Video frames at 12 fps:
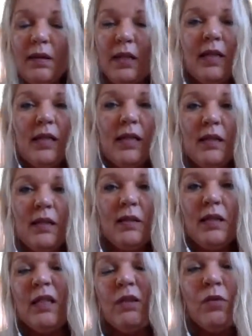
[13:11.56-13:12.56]

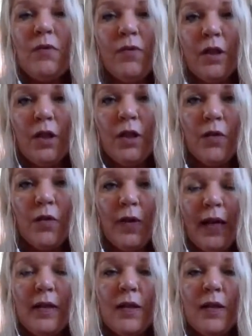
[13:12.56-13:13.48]
it don't work, right?